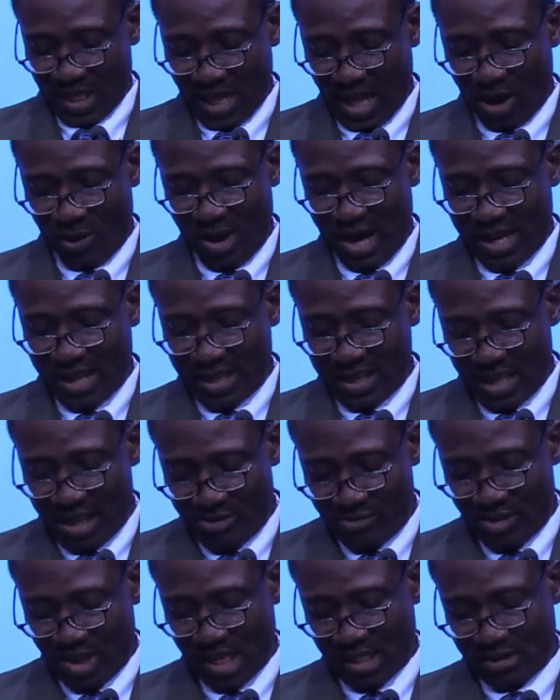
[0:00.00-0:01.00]
Our
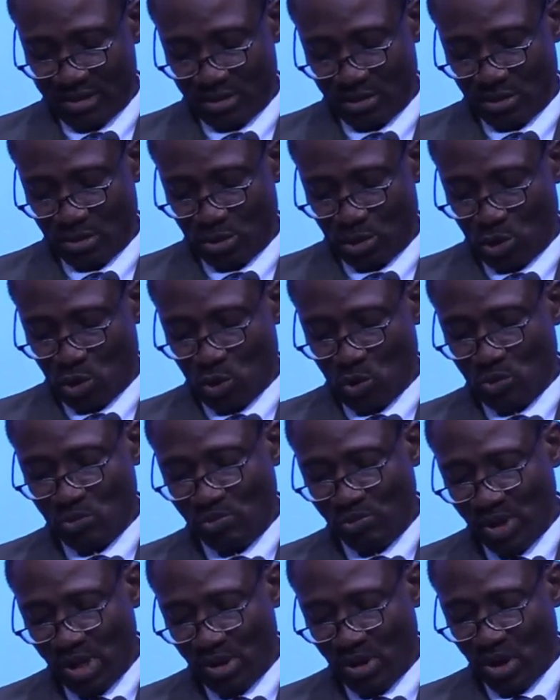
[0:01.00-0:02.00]
giving should
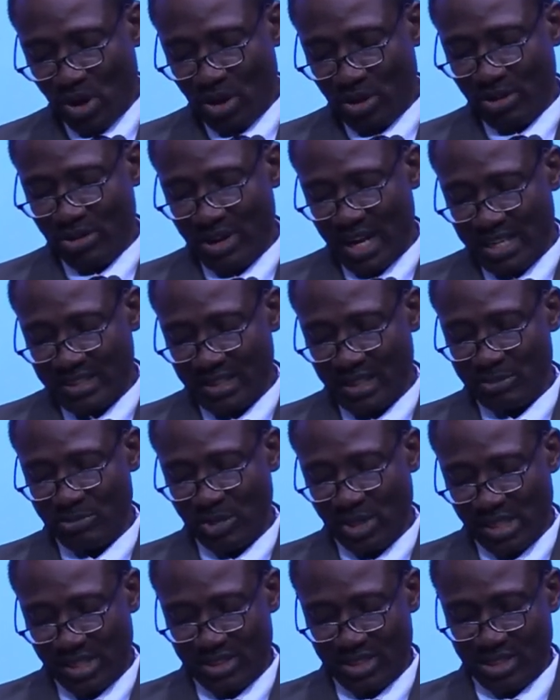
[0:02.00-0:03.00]
mirror Christ's
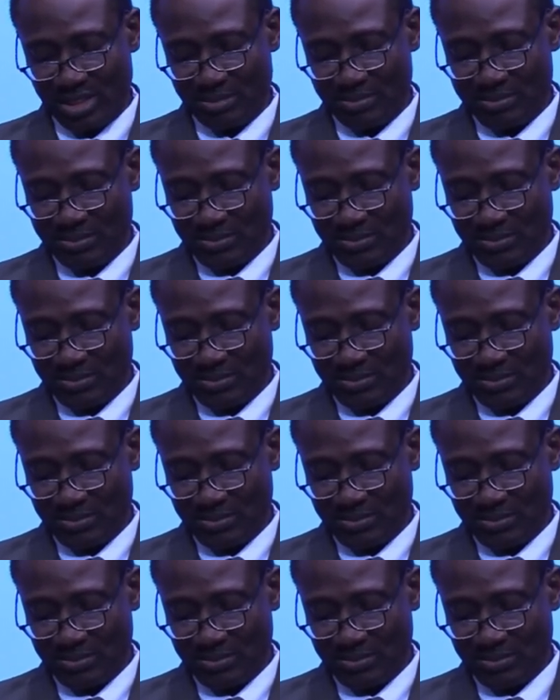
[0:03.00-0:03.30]
humility.